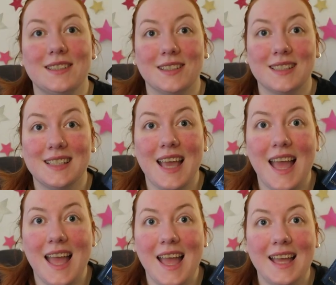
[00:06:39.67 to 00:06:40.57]

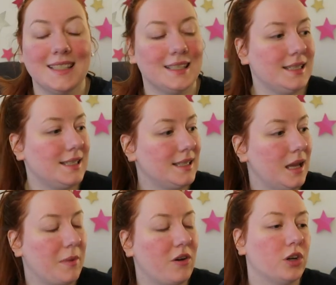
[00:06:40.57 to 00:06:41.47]
Success. This is
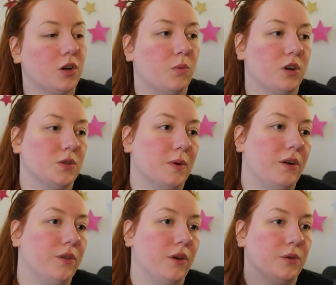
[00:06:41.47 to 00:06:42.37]
the American one as
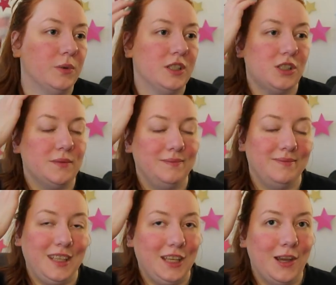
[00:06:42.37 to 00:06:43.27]
well, though, which,
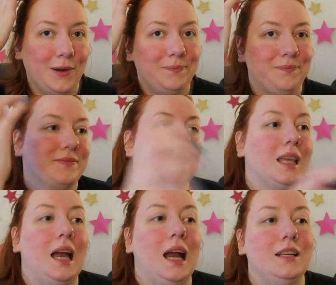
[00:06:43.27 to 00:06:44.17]
you know,
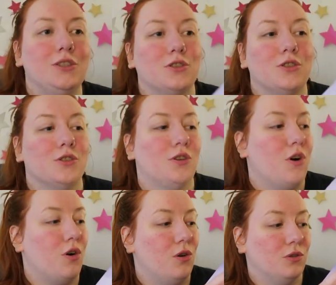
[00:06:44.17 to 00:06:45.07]
I just
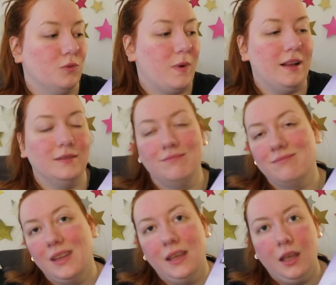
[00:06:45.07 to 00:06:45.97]
unhauled. Well,
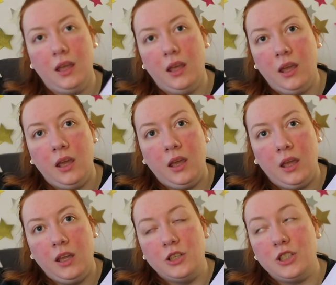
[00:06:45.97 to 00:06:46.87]

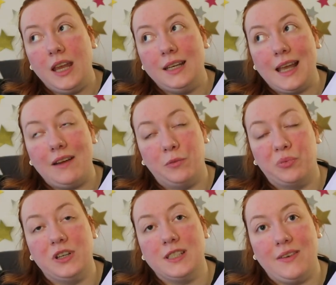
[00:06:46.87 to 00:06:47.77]
Jade,
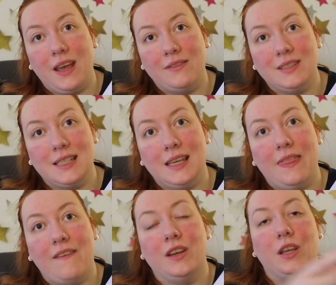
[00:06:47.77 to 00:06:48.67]
Gavin, Pris, if you haven't
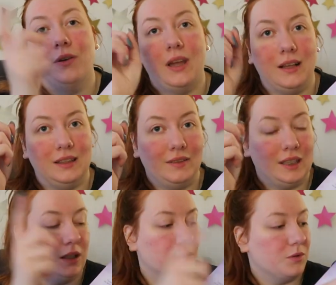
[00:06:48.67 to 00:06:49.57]
seen that video yet, I'll leave
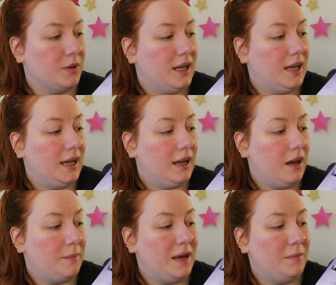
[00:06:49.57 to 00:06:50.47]
a link up to it
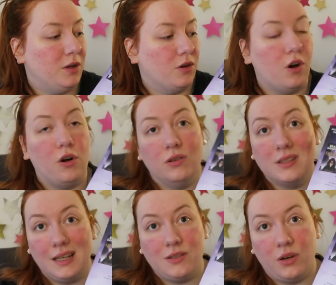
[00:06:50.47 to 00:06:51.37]
here, made me
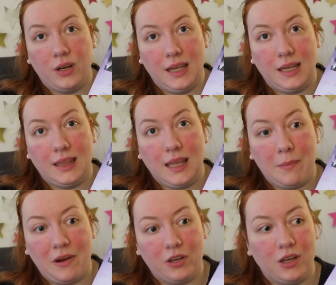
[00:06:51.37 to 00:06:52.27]
unhaul Cytonic, the
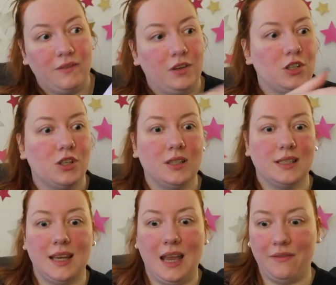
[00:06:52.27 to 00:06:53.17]
American version,
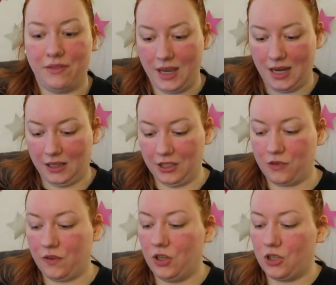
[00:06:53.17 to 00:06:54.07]
because I have the
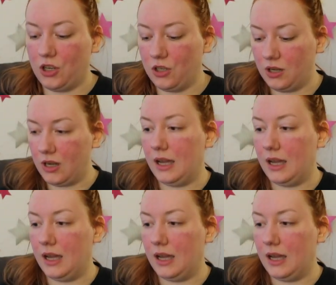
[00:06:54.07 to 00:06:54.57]
English version